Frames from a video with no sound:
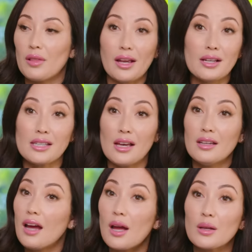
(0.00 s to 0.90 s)
like I
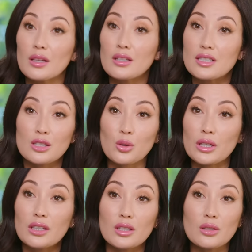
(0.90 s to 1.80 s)
said, I
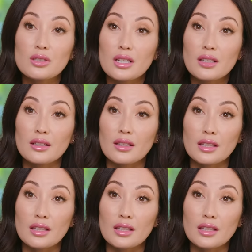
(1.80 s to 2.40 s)
discreetly used it in a